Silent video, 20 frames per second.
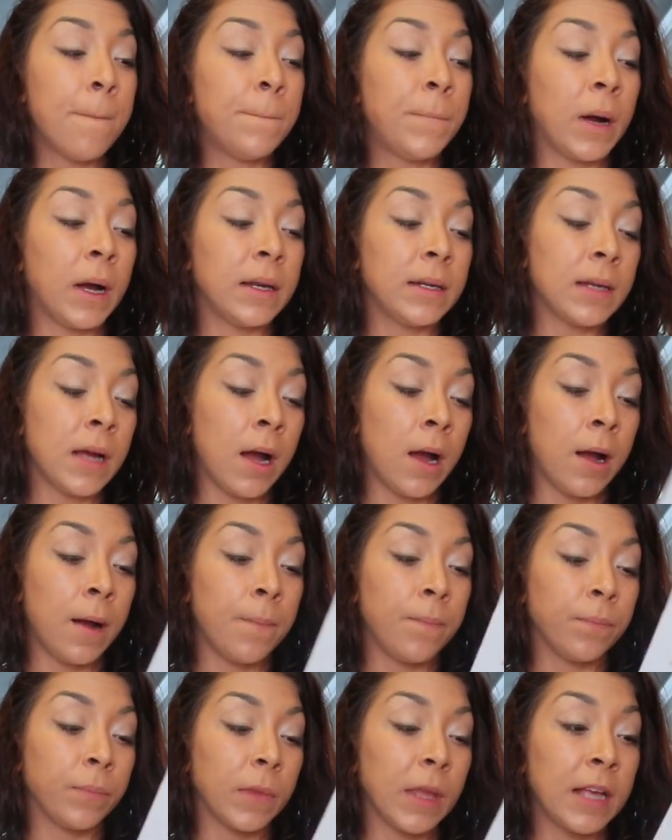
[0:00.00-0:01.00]
but
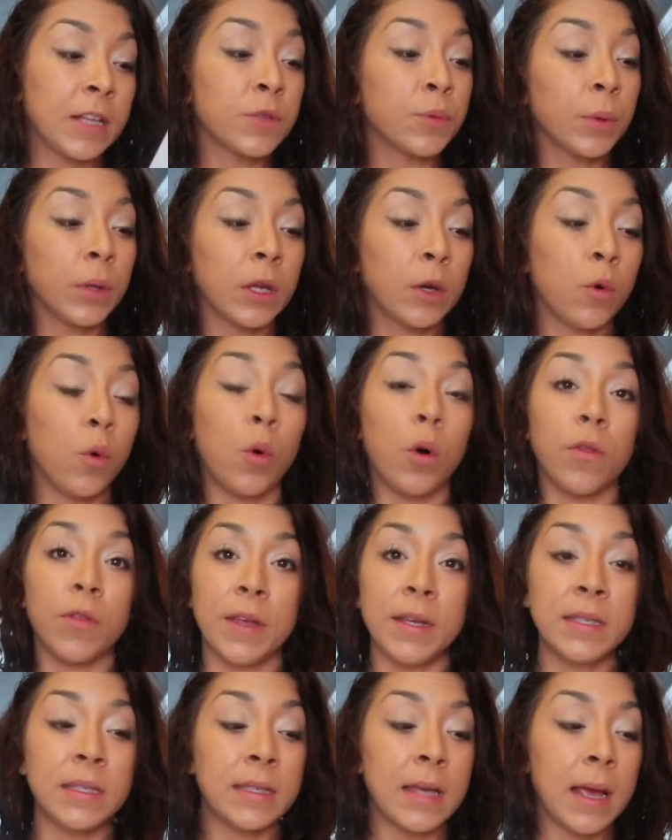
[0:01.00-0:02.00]
um, it's really cool
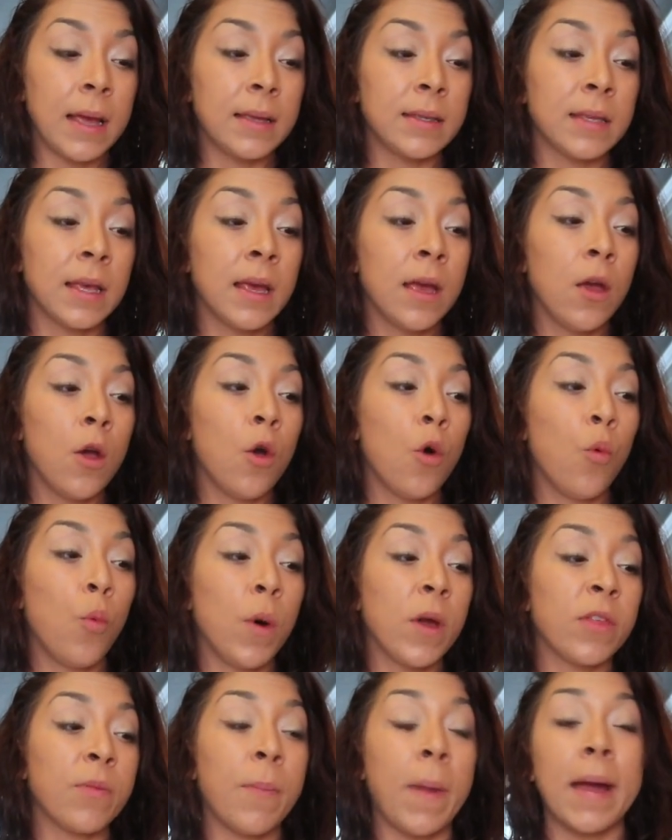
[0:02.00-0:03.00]
this says
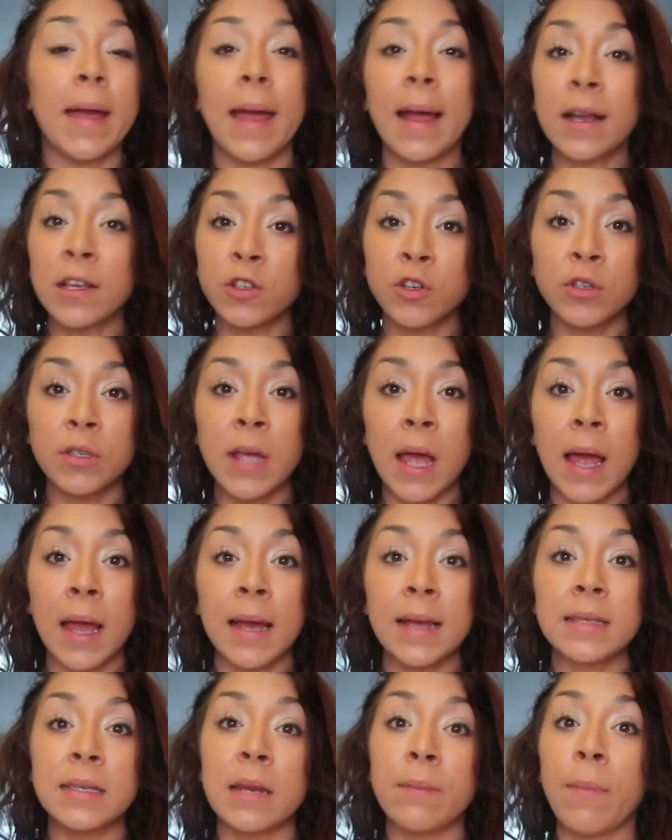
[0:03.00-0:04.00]
with my
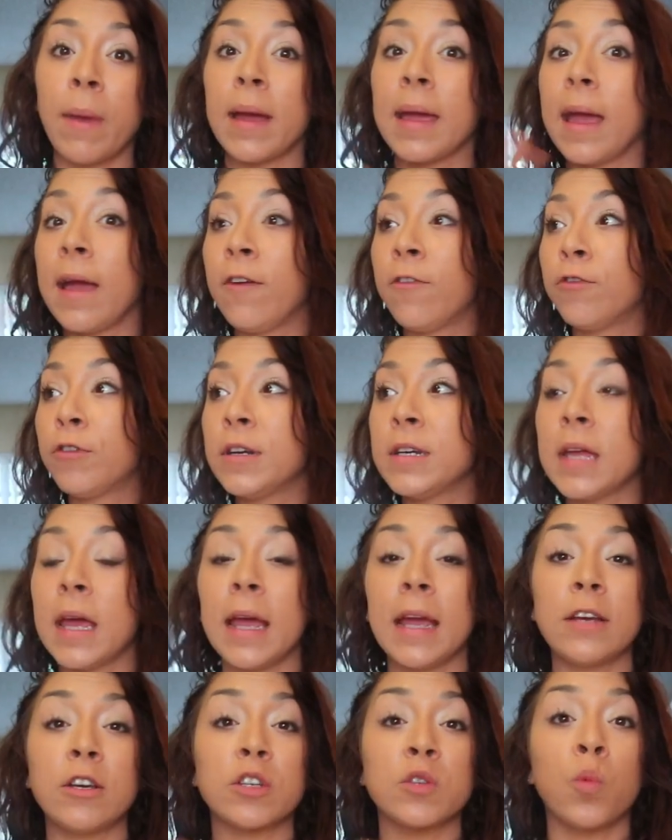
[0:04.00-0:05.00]
exercise and my
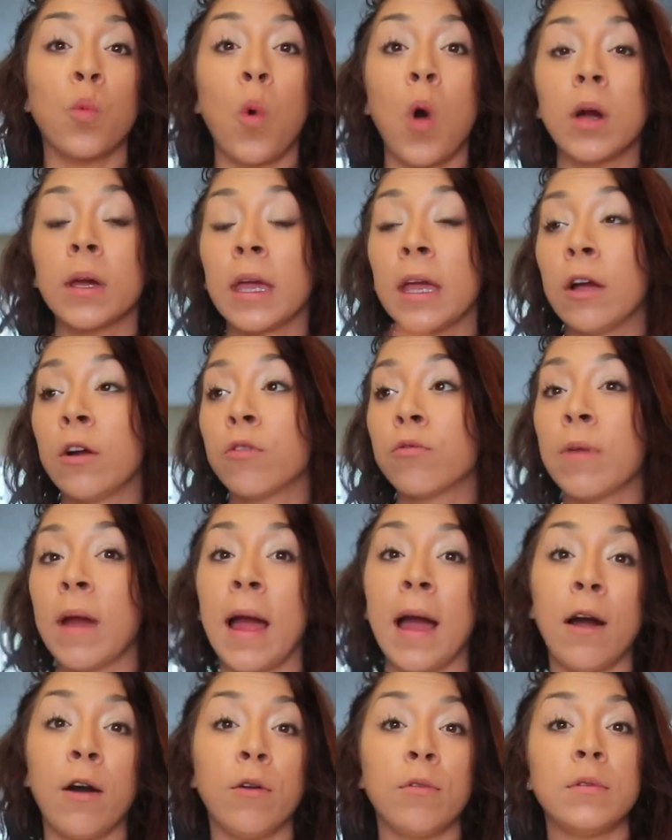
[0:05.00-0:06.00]
everyday just walking
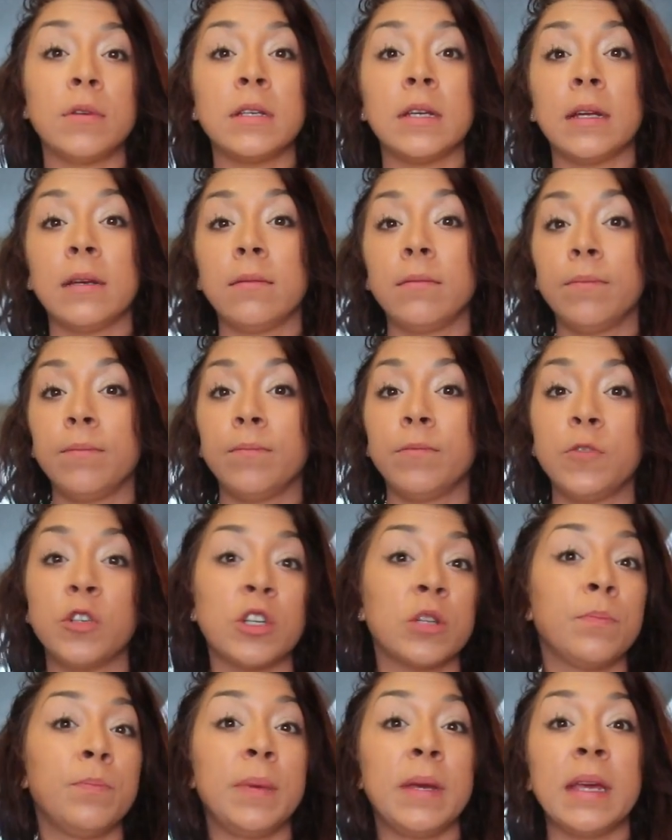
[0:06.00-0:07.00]
around and
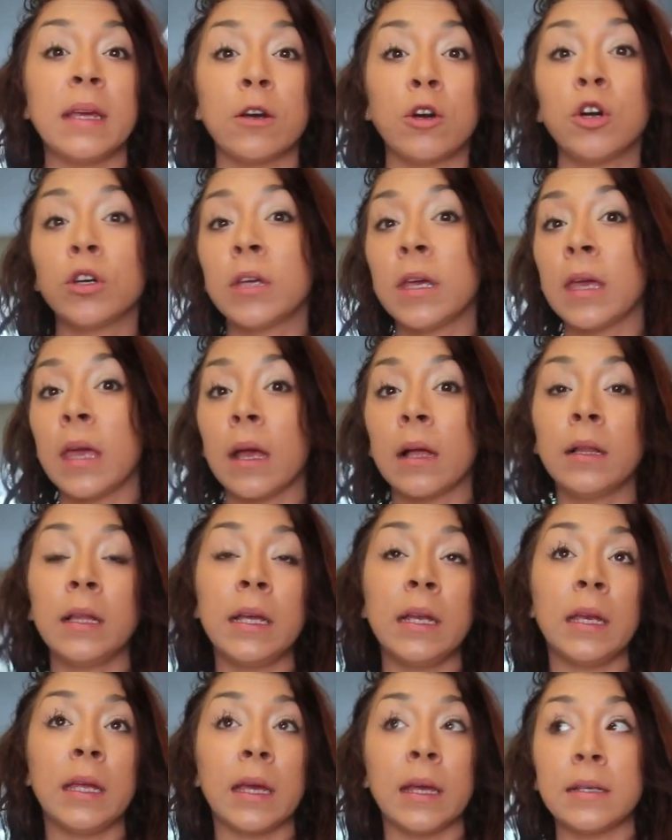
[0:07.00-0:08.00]
just being cooking and
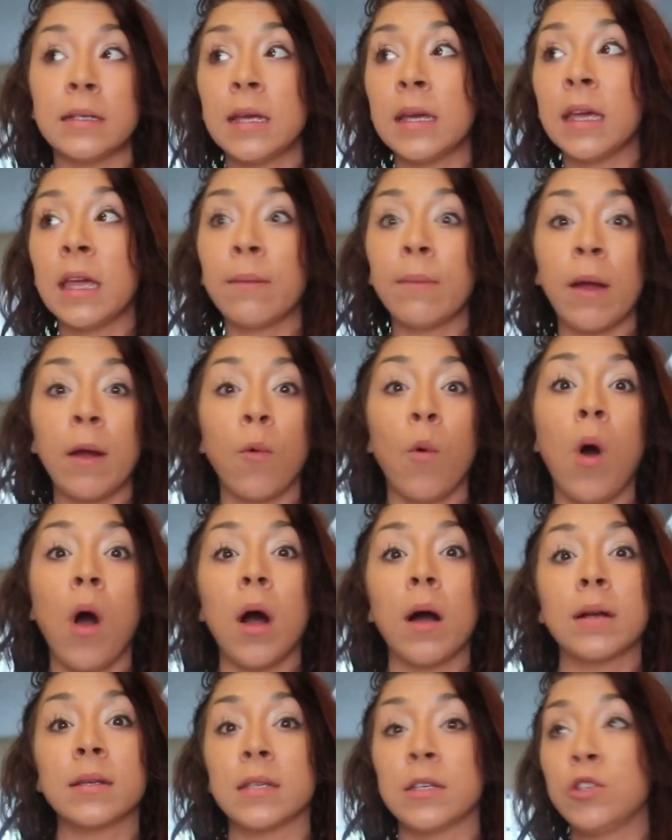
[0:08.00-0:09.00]
cleaning and taking my
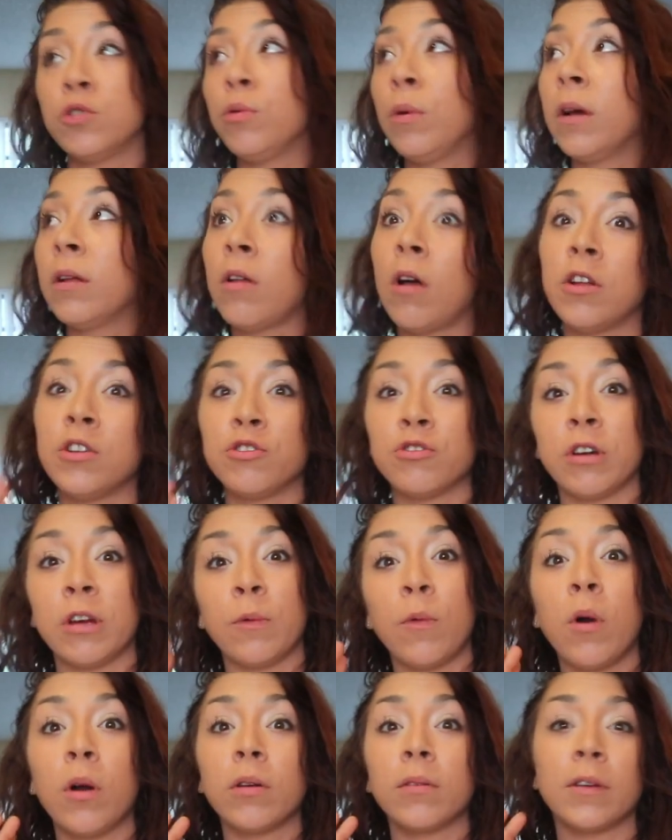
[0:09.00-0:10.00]
walks and doing laundry
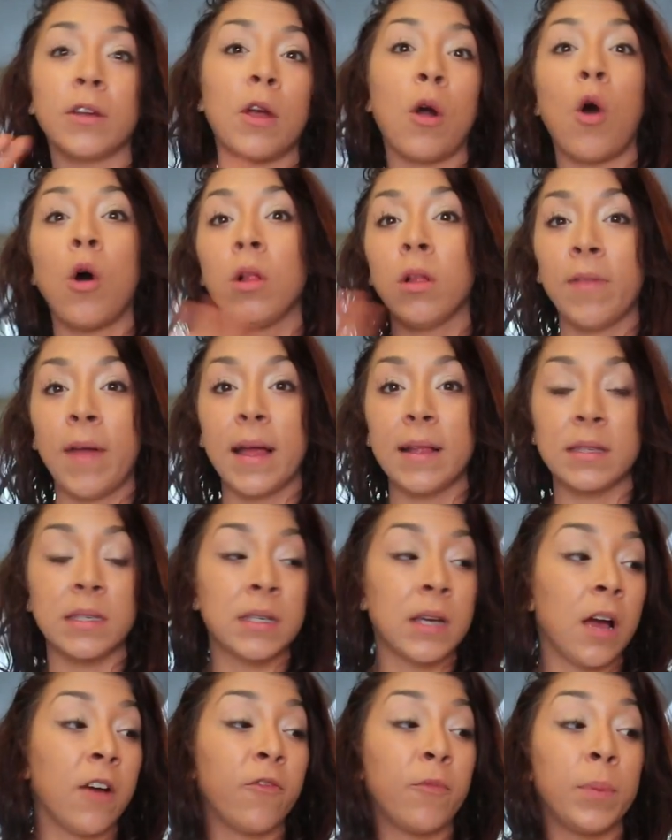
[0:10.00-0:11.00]
all of that
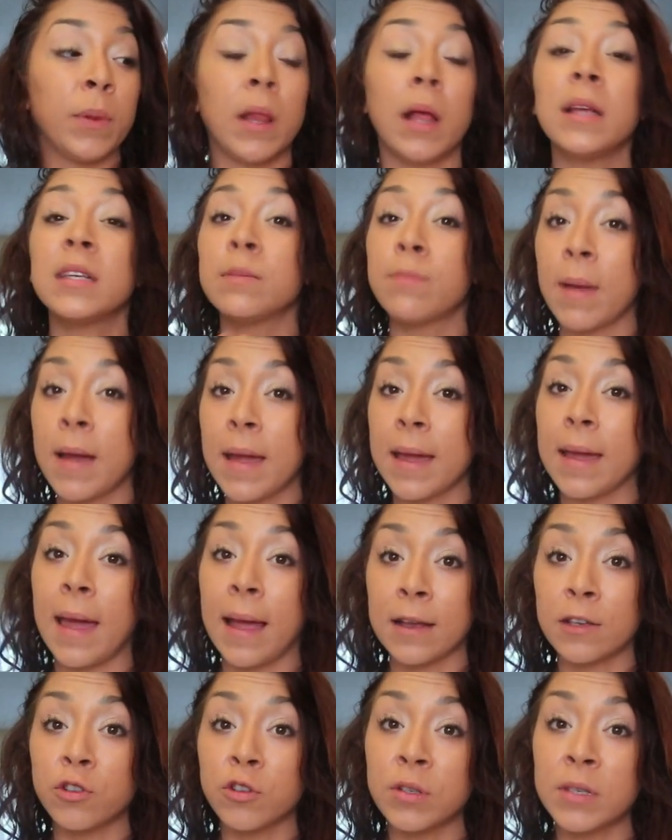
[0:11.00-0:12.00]
stuff plus my
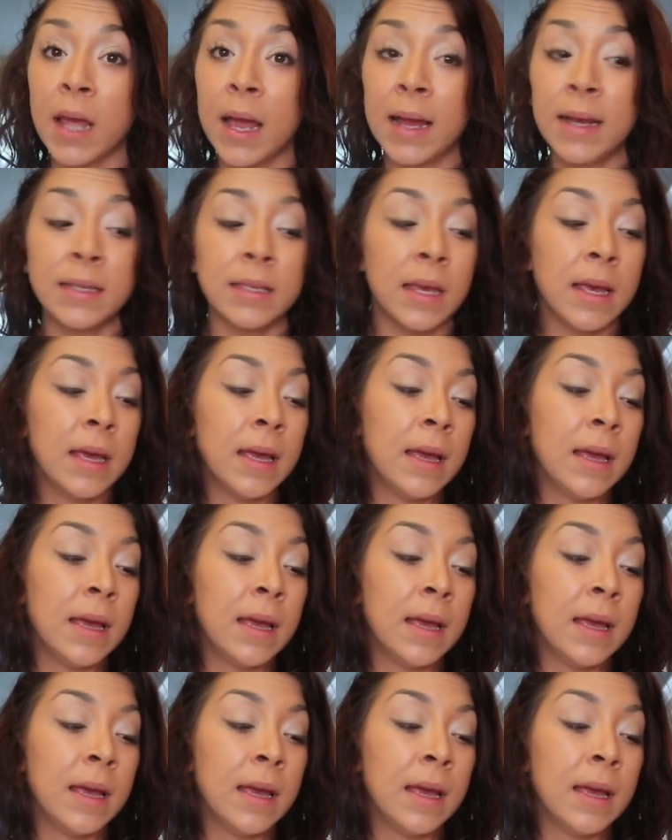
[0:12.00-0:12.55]
exercise